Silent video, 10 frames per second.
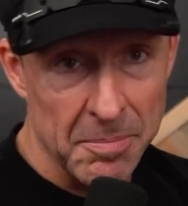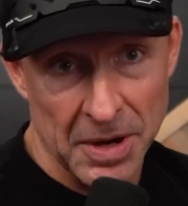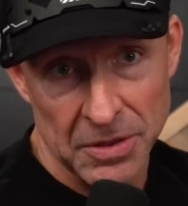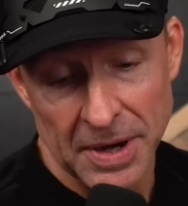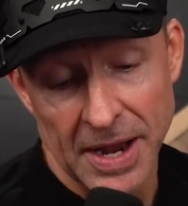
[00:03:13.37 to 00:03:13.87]

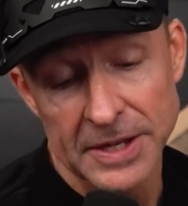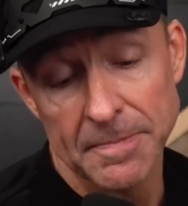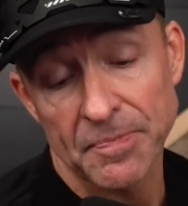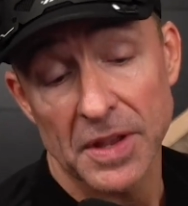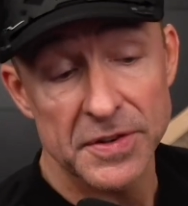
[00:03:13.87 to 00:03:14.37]
By the way,
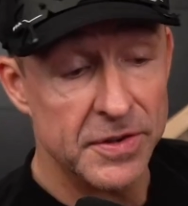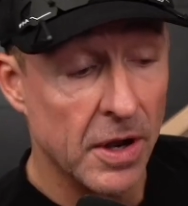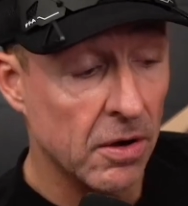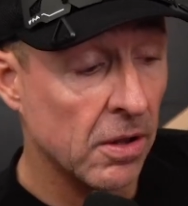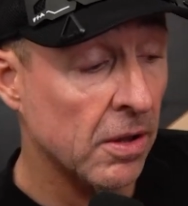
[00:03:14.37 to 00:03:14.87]
guys,
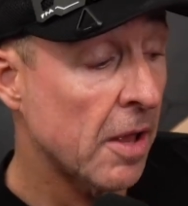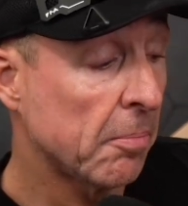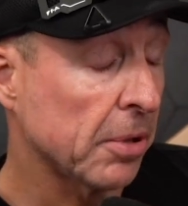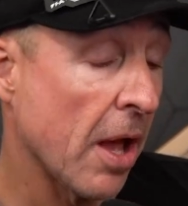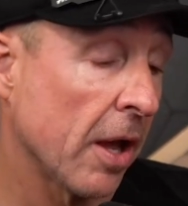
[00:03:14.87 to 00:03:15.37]
subtle
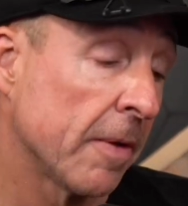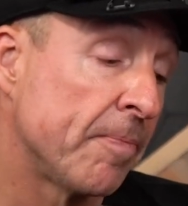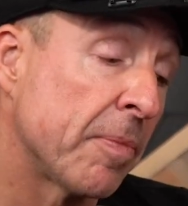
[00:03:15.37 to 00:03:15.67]
plug